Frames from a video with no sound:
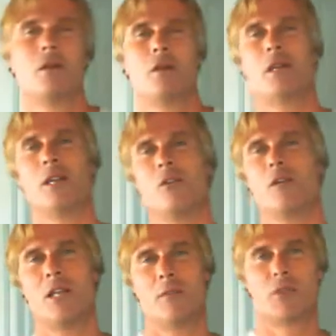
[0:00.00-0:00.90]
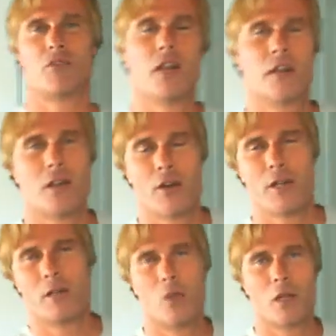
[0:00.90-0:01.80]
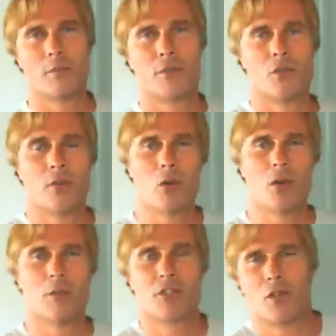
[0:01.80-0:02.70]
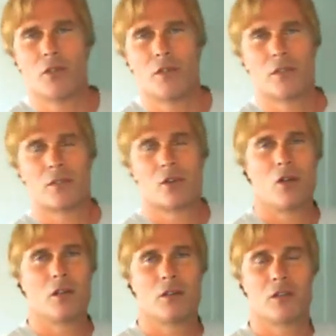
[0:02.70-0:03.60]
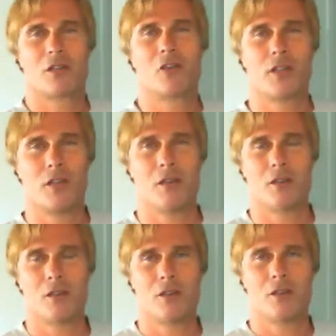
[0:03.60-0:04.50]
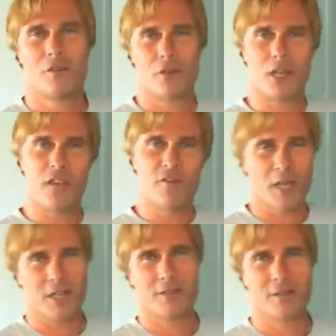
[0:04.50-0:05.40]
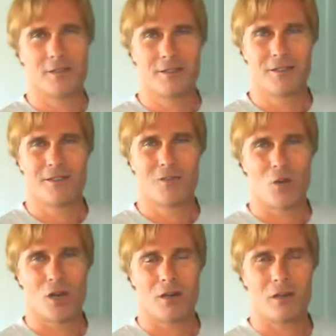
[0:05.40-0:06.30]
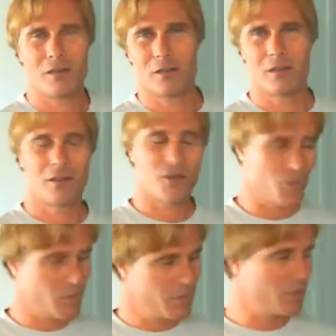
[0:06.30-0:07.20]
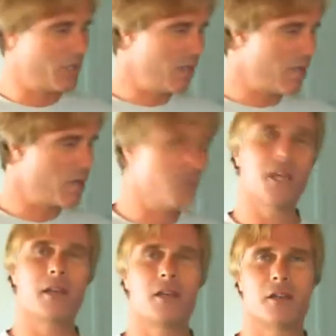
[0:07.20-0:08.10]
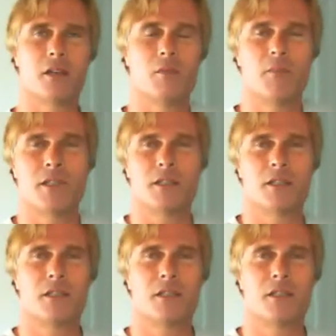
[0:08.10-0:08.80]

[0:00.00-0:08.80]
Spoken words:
Hello, my name is Frank Coady, and welcome to my webisode called Cooking for Cavemen, where you will see how to make basic